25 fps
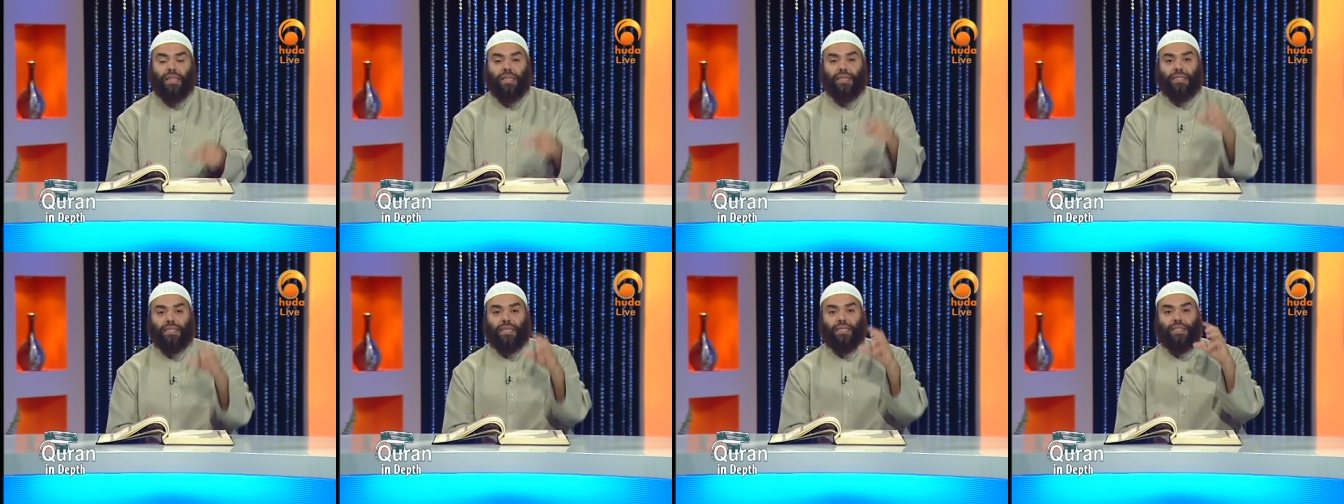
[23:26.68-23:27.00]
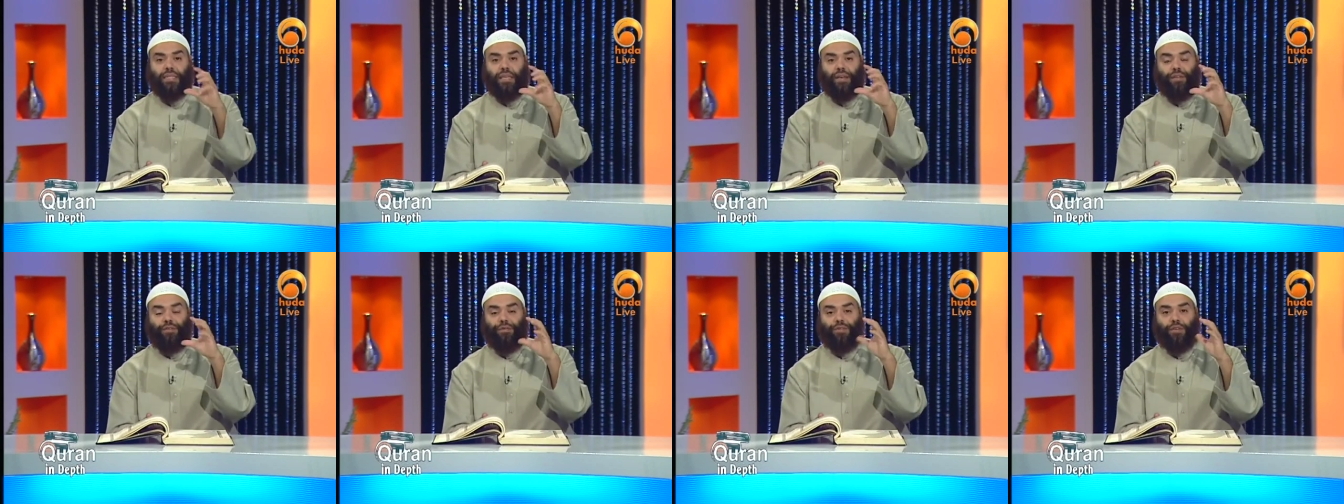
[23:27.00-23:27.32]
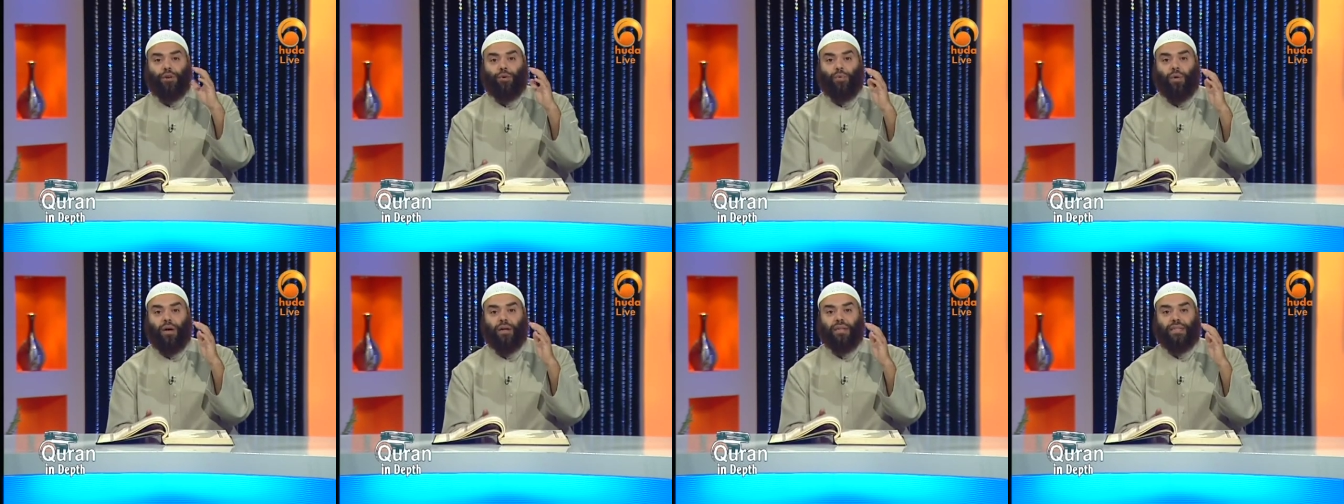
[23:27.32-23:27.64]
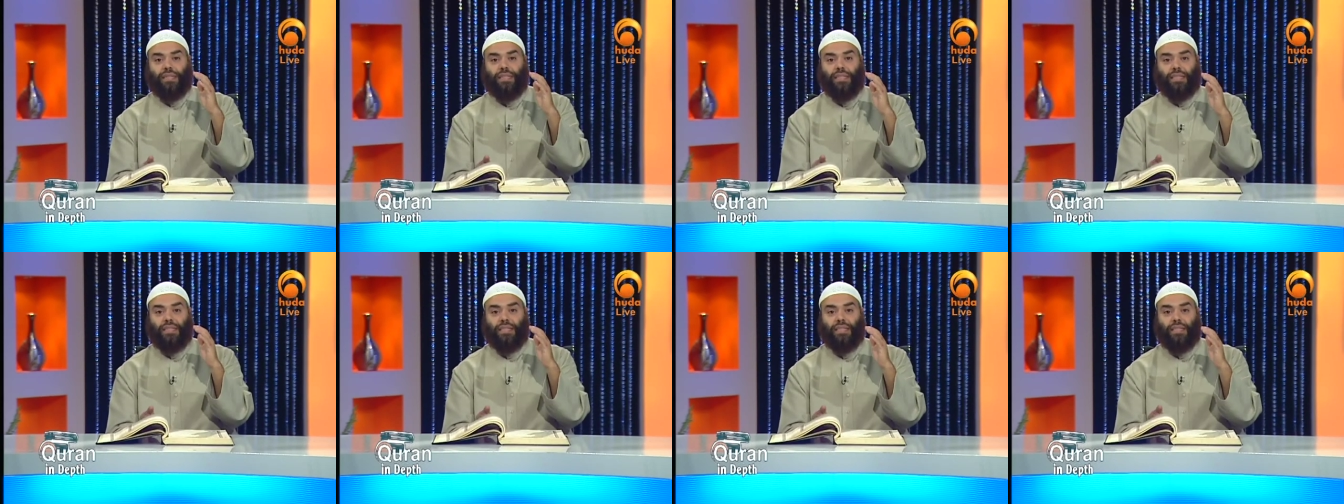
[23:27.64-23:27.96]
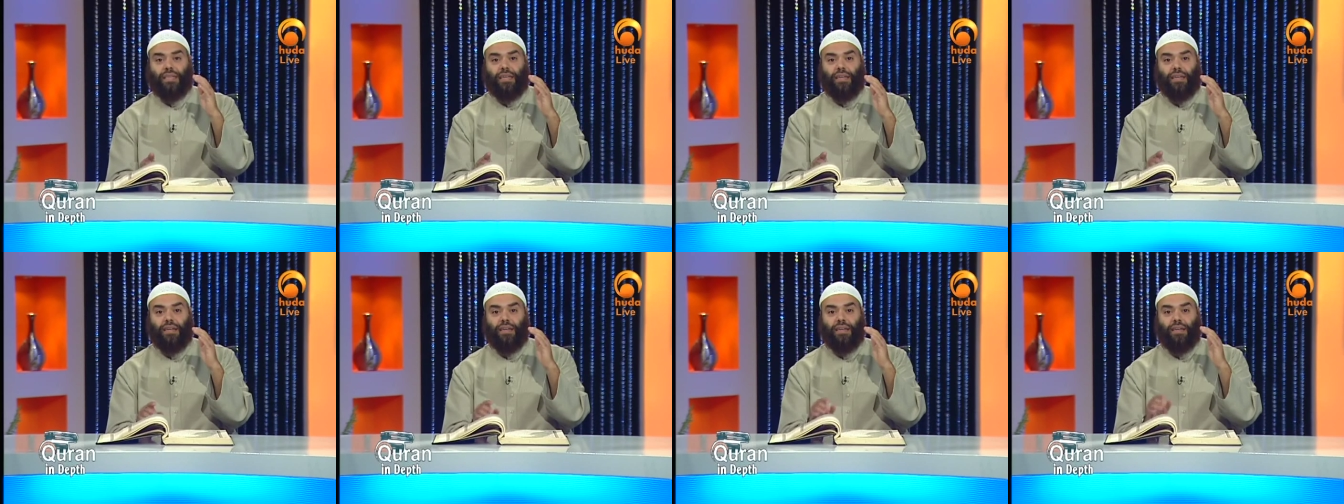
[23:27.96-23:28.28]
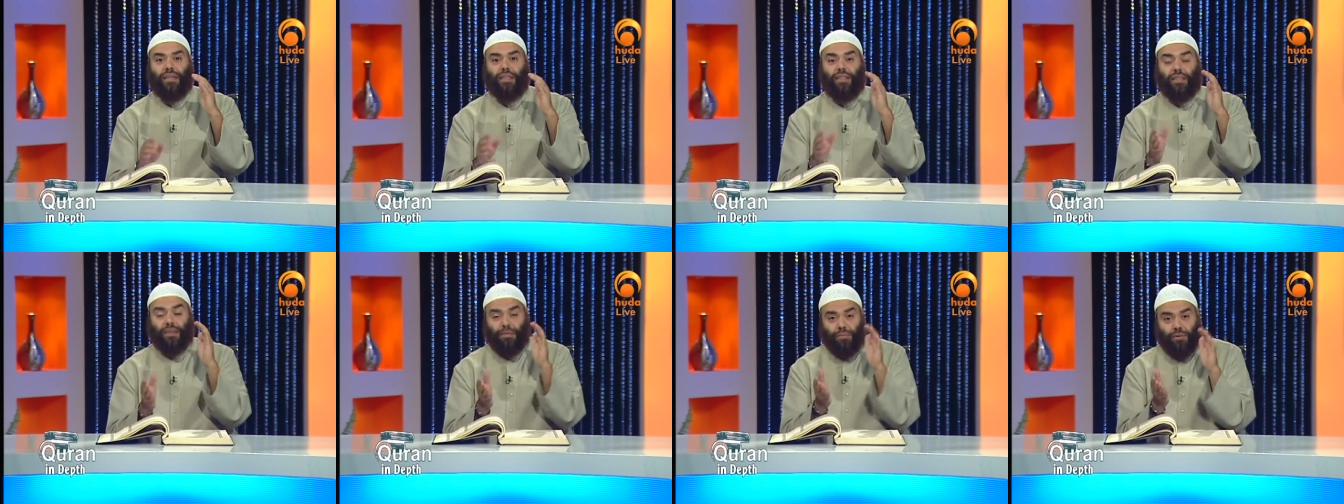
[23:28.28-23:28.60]
This is, if you want,
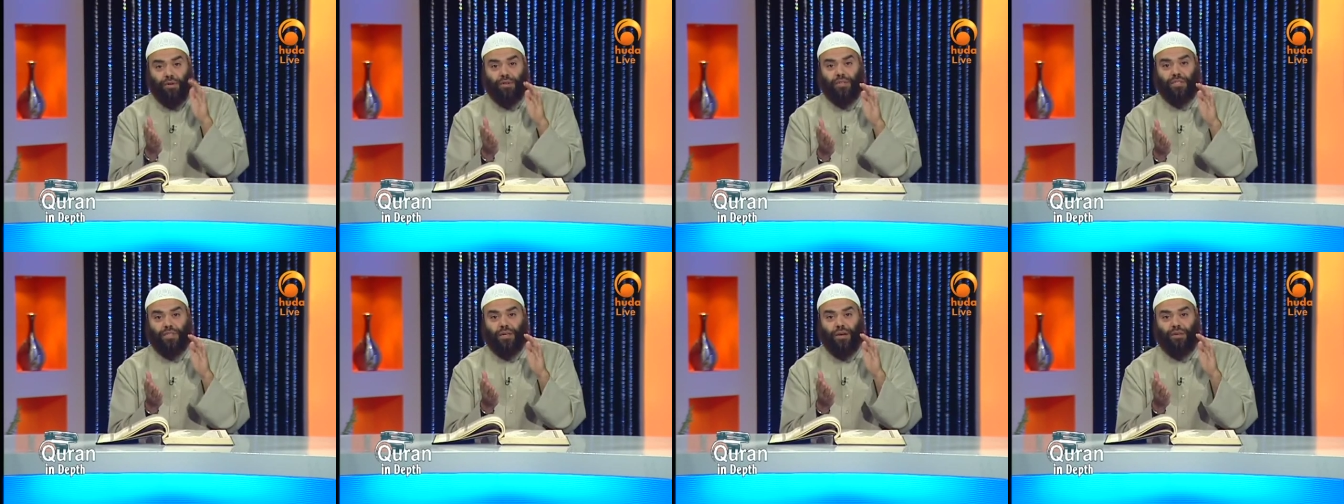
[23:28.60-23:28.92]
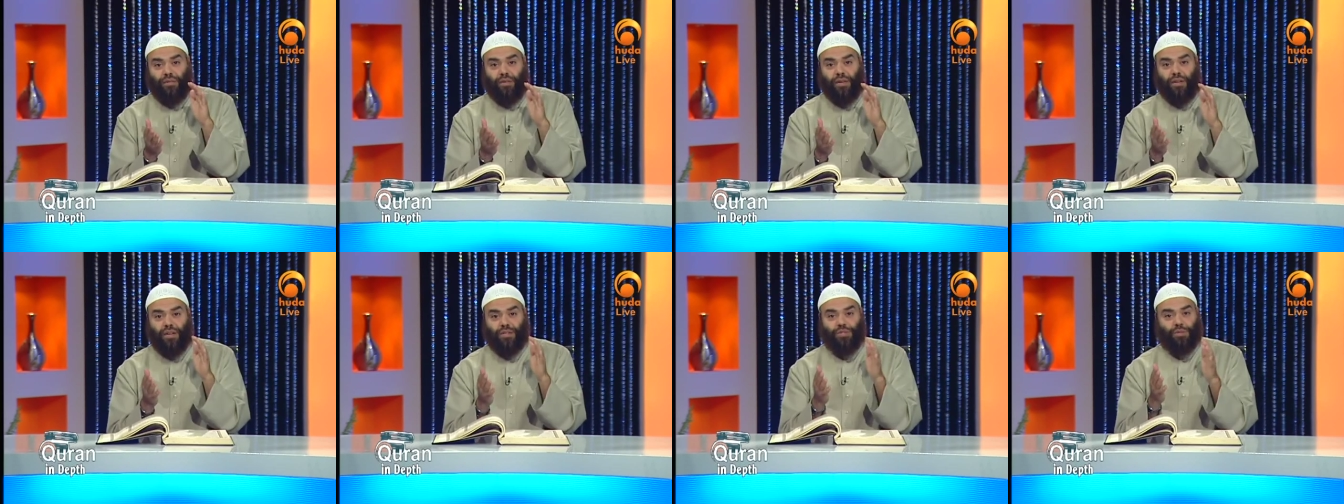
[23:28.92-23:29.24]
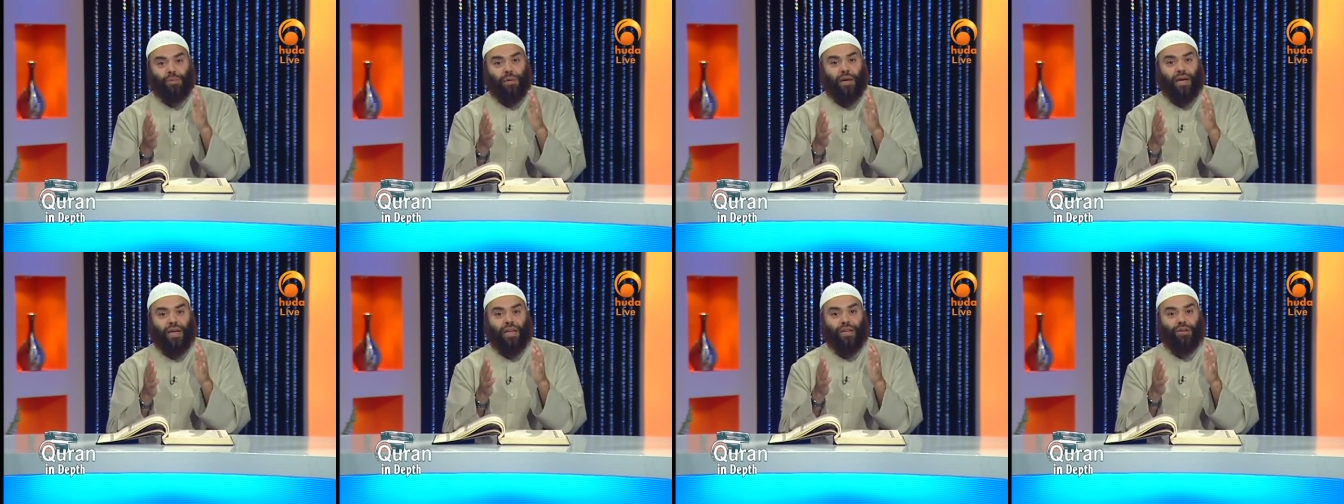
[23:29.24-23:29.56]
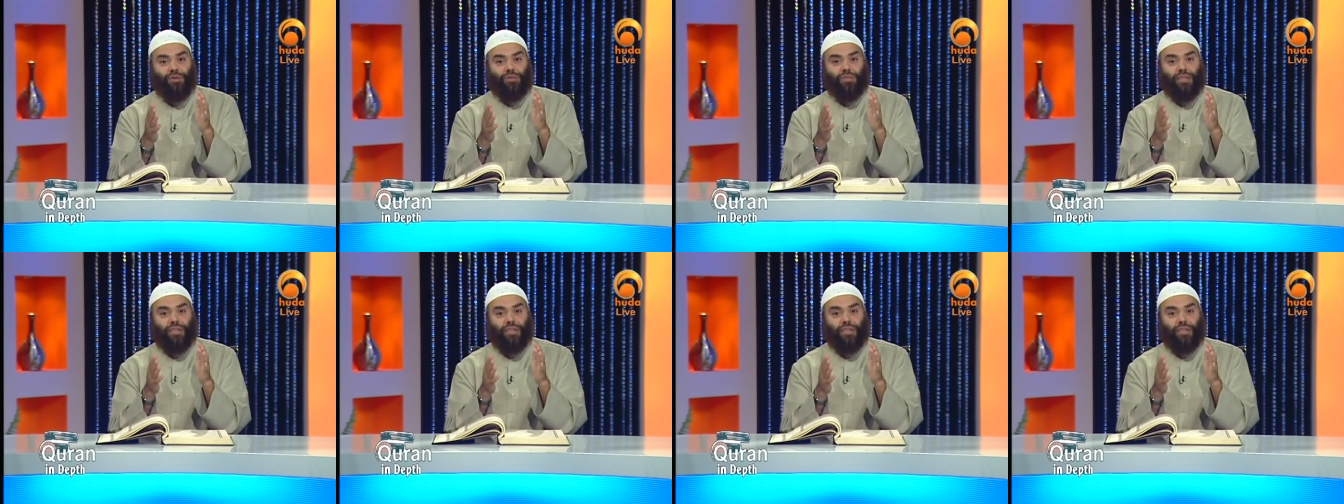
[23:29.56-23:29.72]
the mercy of Allah subhanahu